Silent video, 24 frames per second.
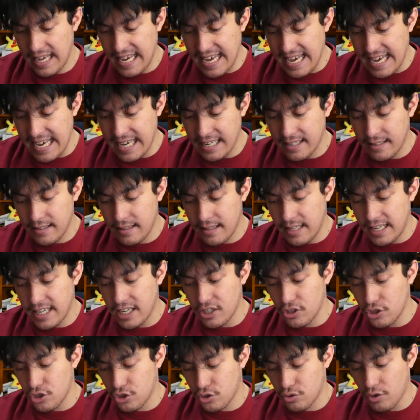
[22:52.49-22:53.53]
in the
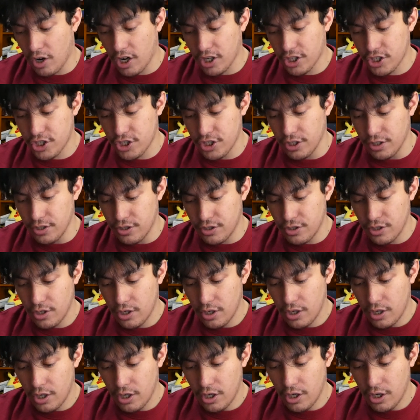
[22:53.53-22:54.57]
instructions
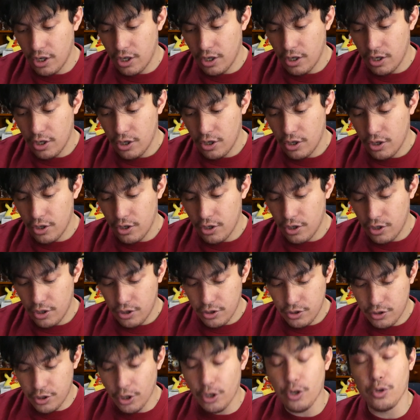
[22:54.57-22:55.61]

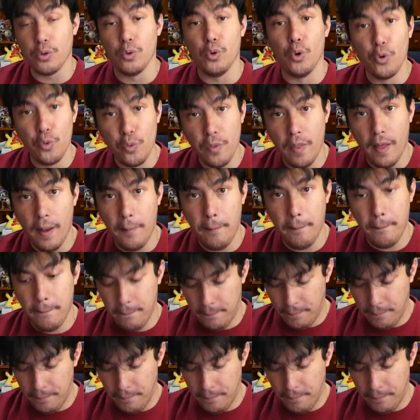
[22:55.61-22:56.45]
to glue them.